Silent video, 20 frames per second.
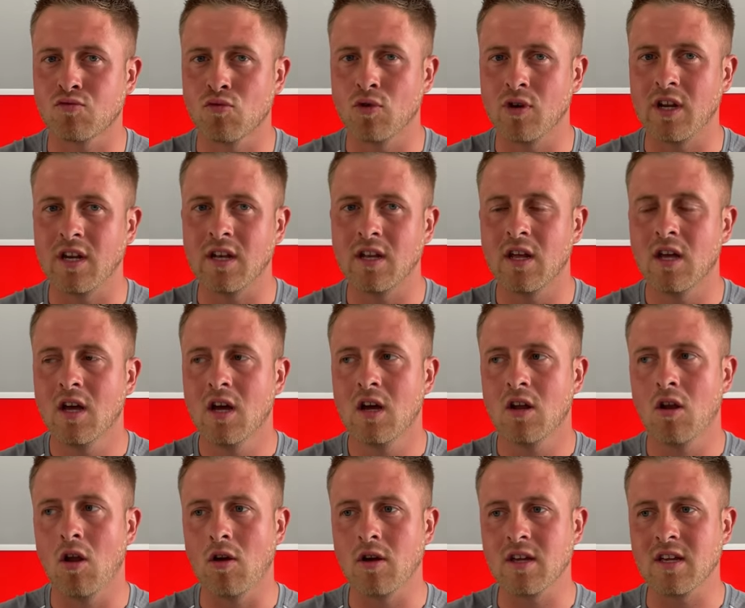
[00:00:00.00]
running
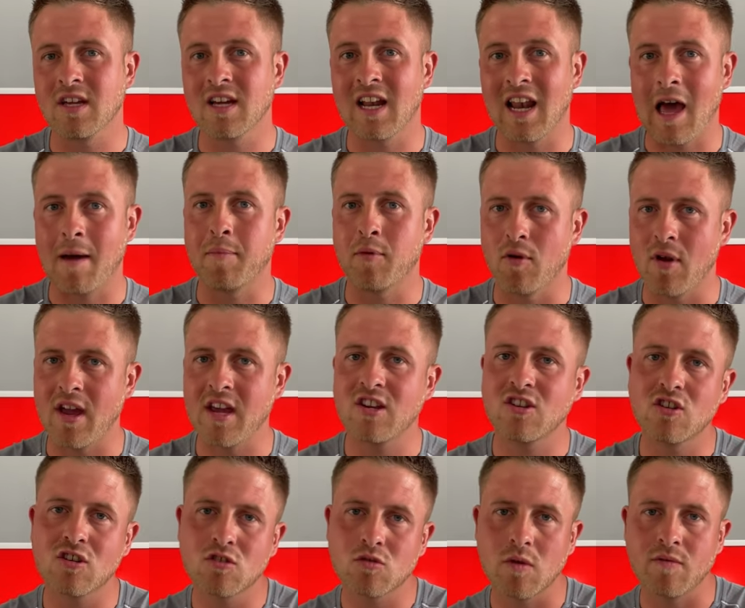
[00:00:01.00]
like
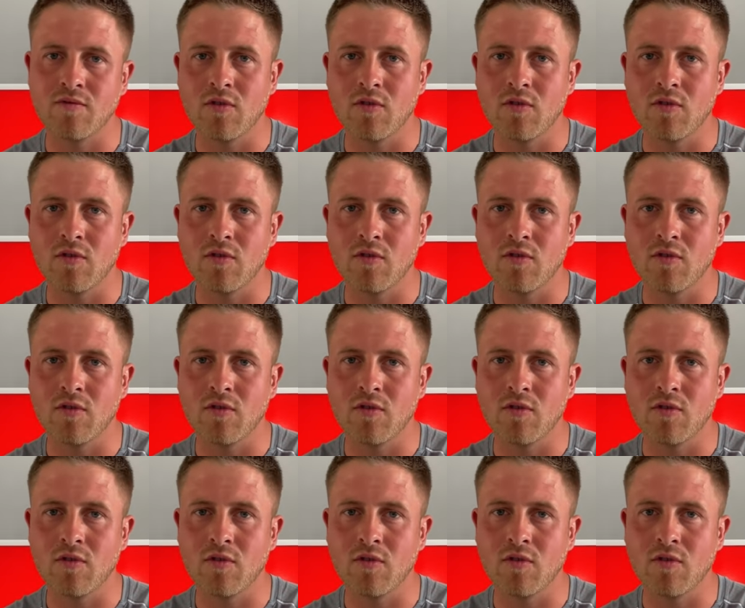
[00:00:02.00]
collaborations with